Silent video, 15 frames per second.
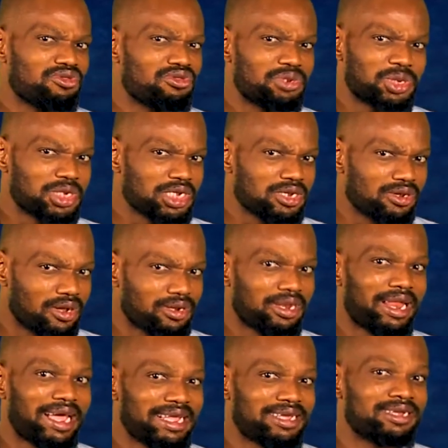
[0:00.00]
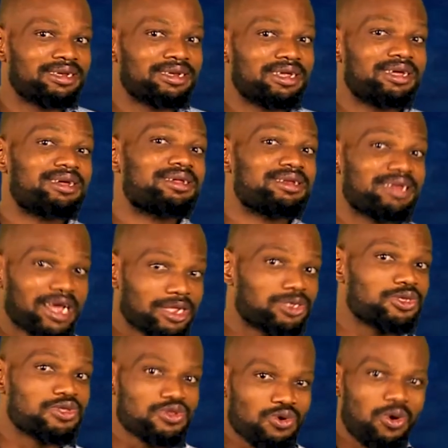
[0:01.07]
she not liking that
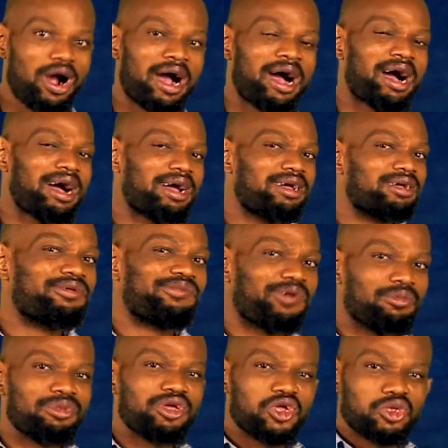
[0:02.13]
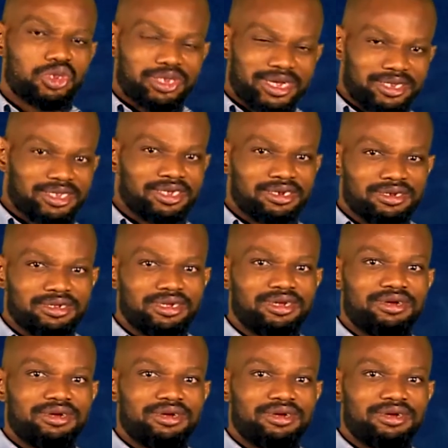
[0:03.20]
you are from a certain